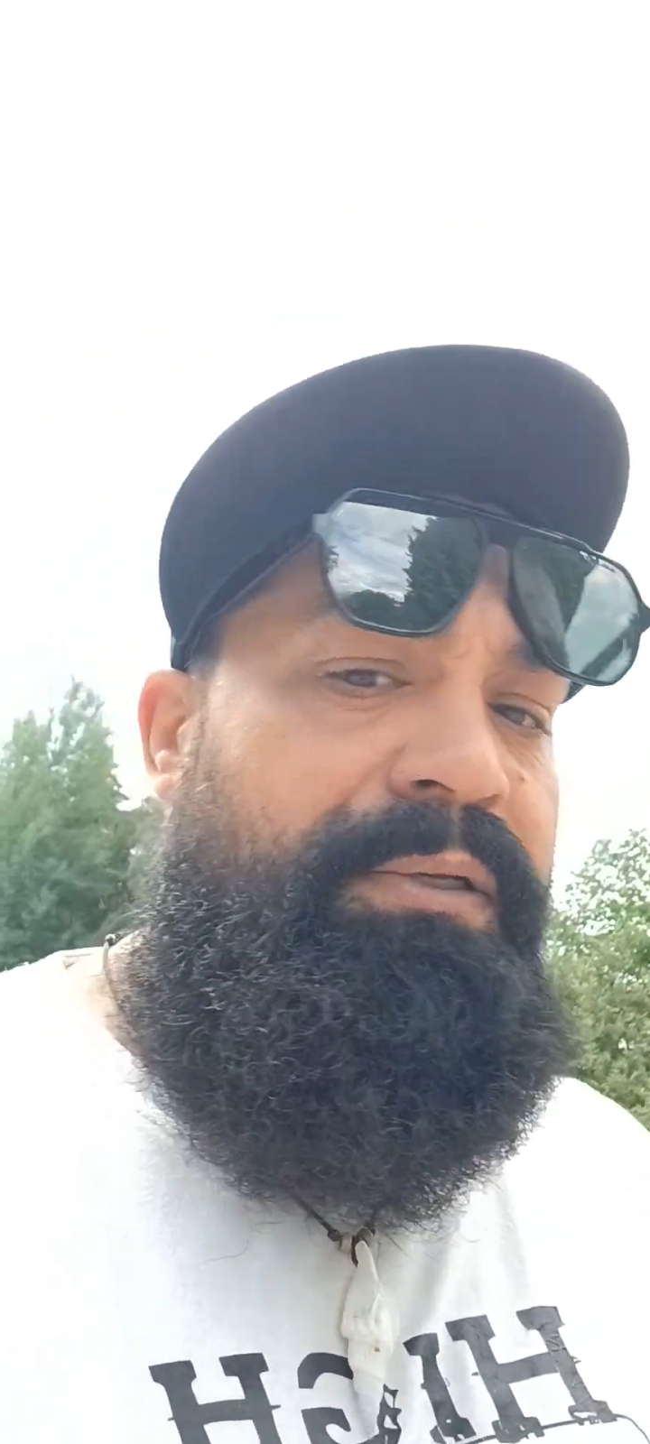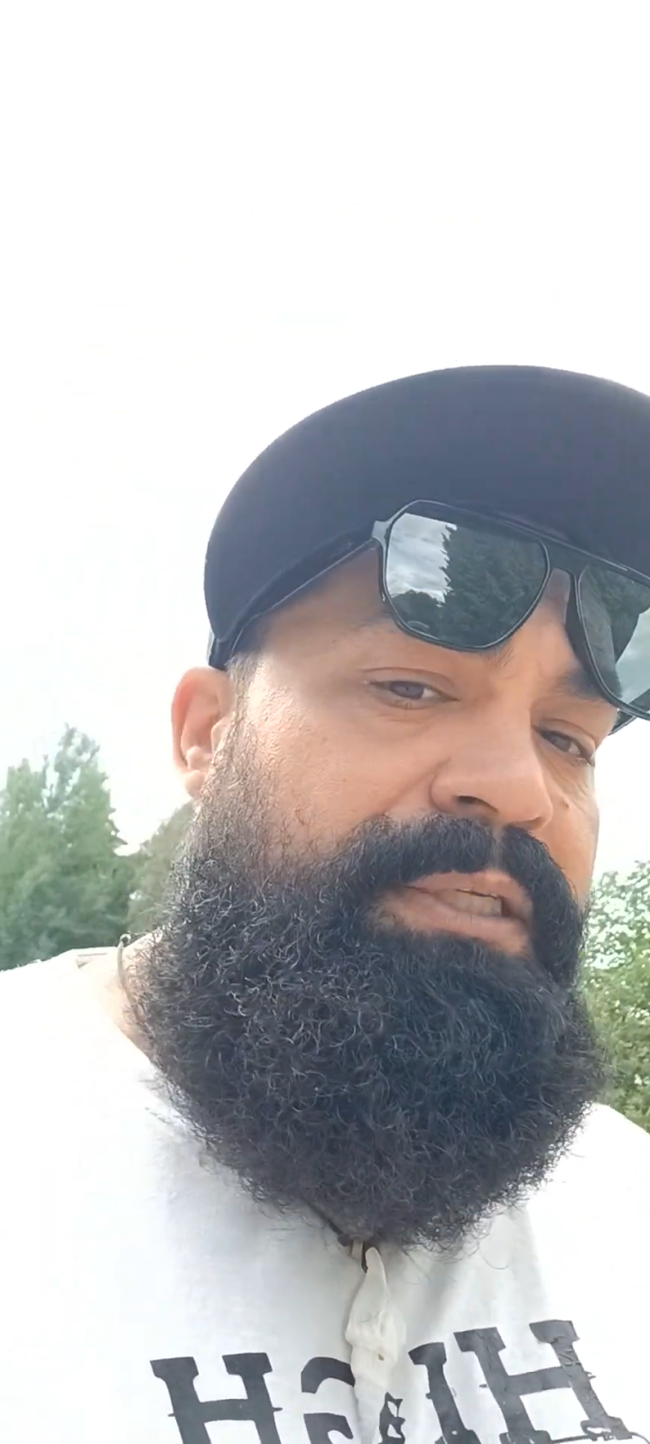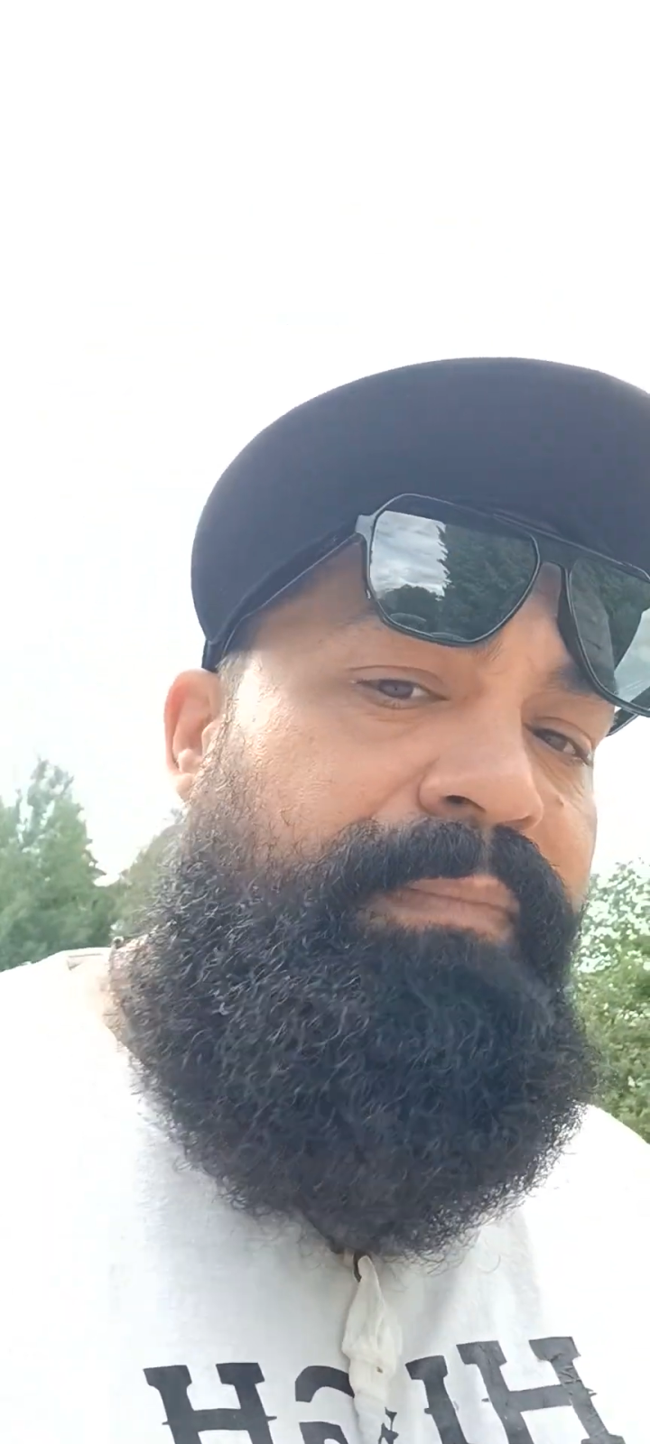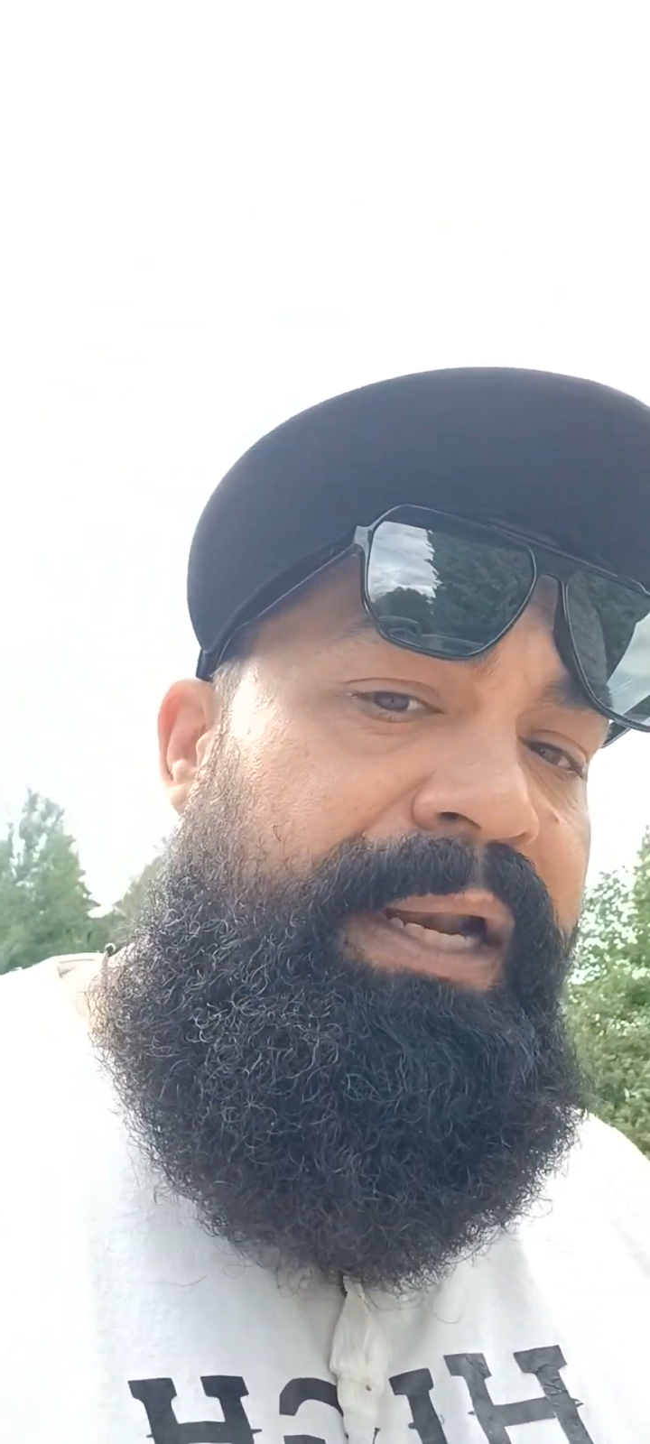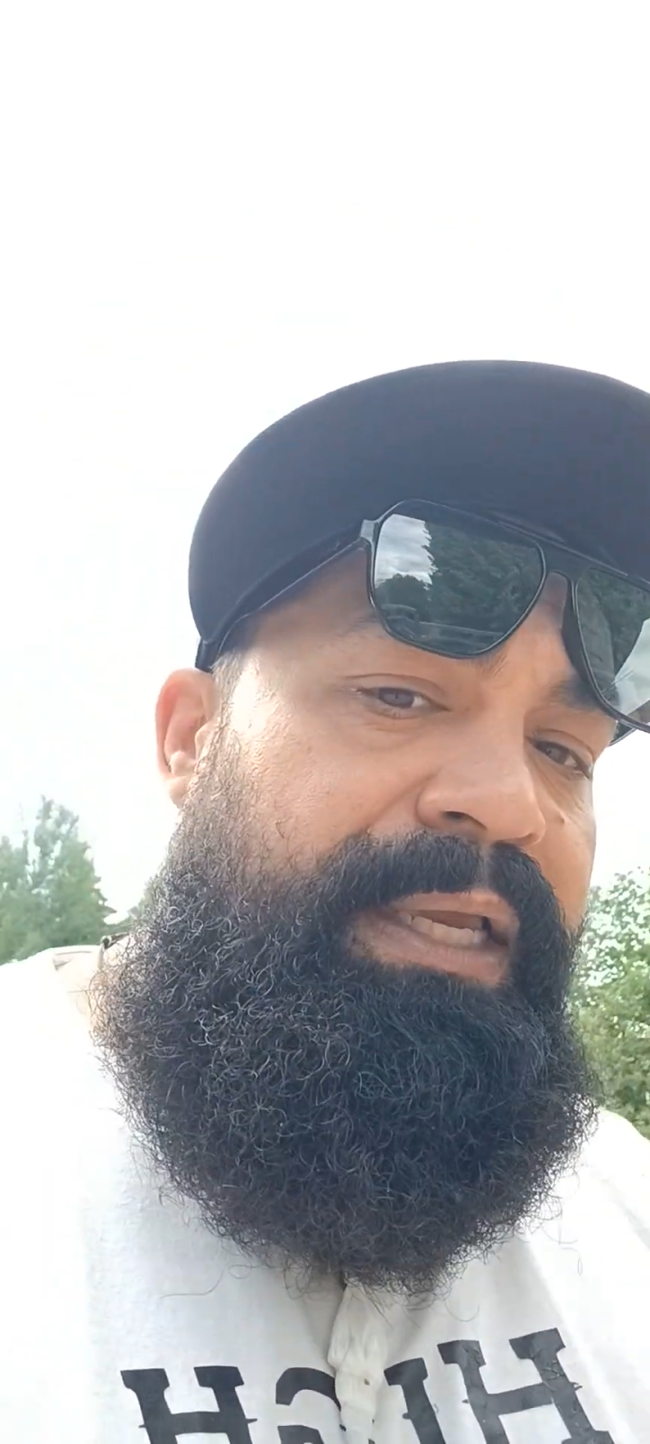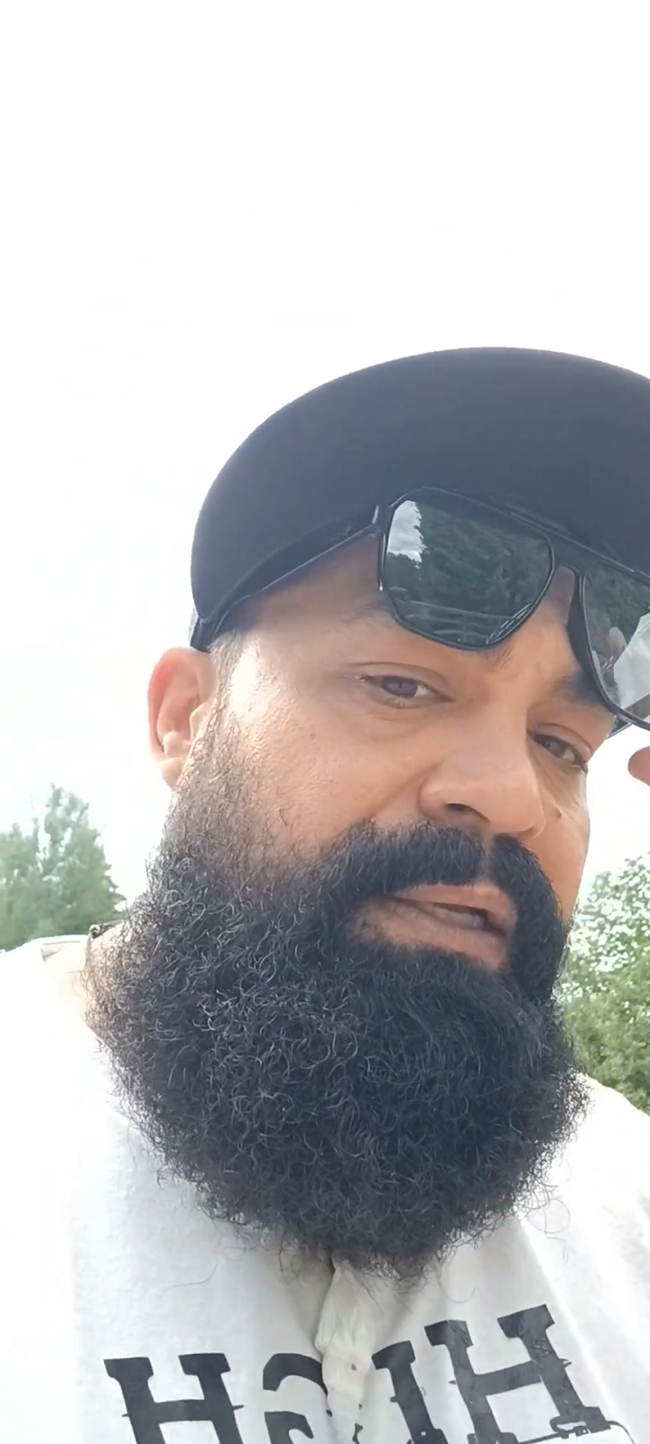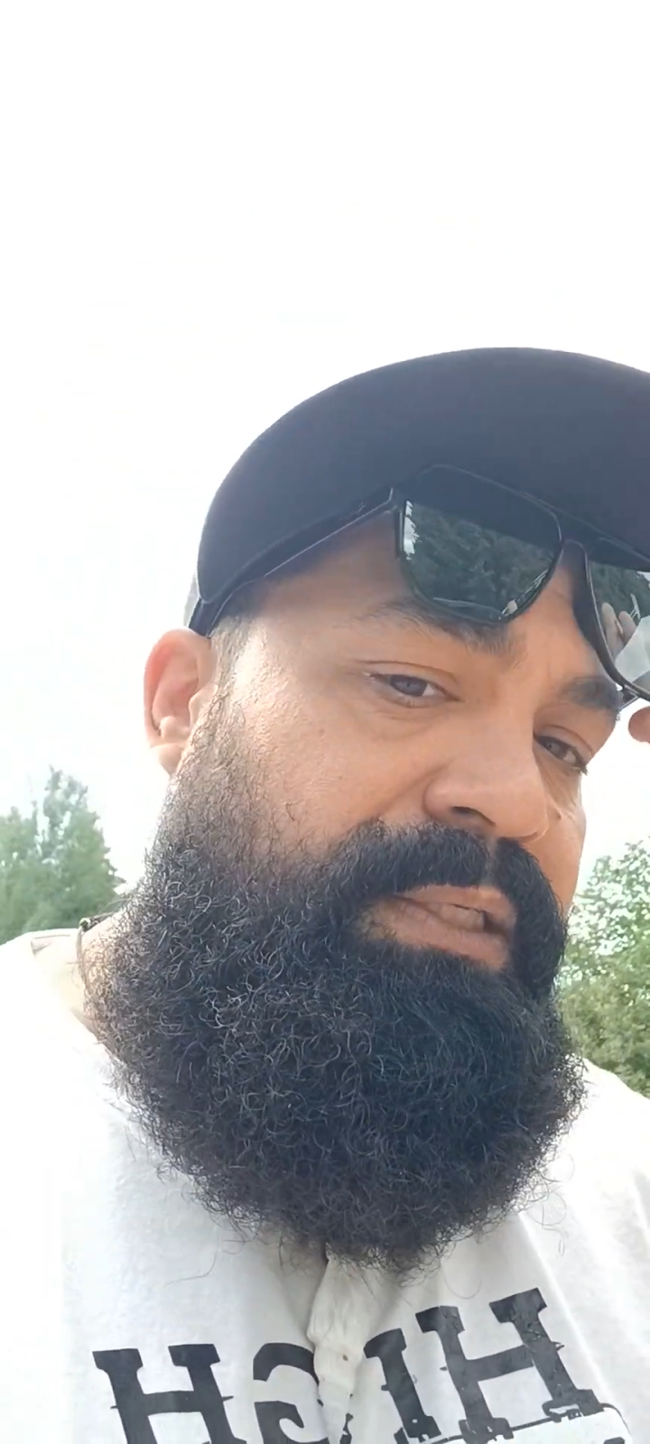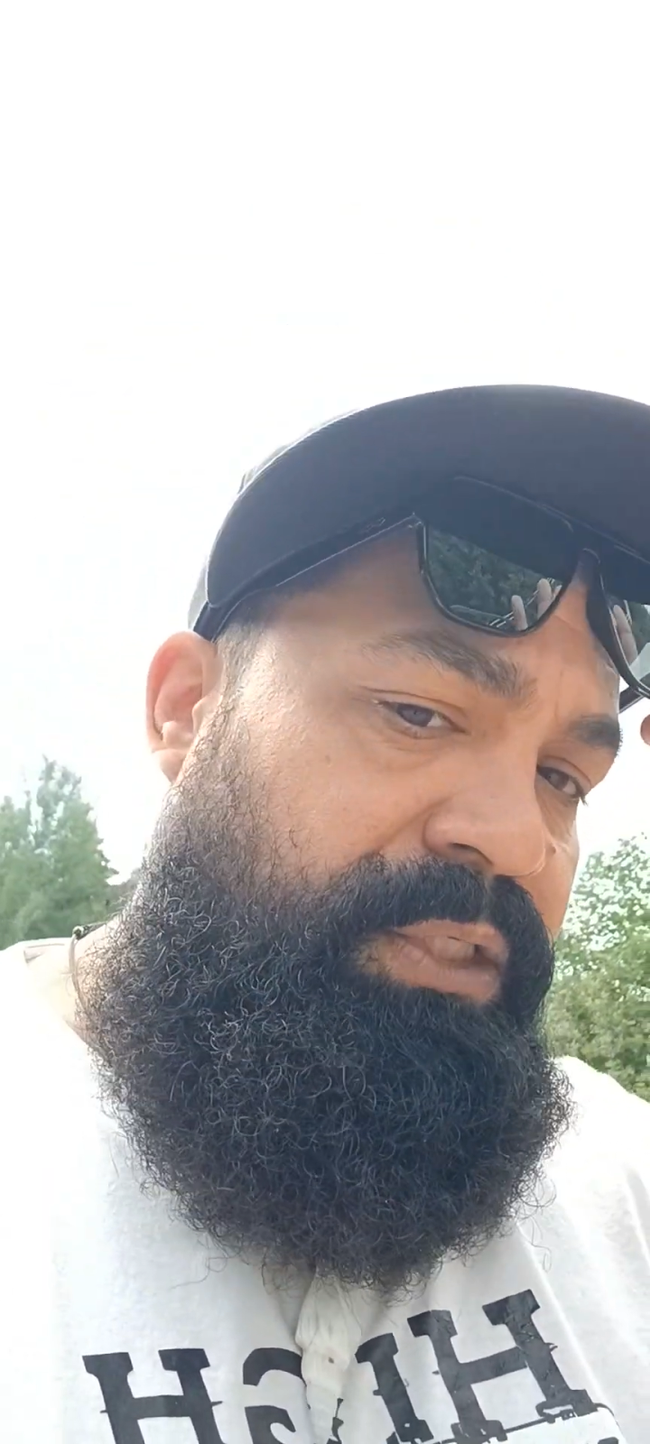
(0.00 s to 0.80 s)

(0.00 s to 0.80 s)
somebody else's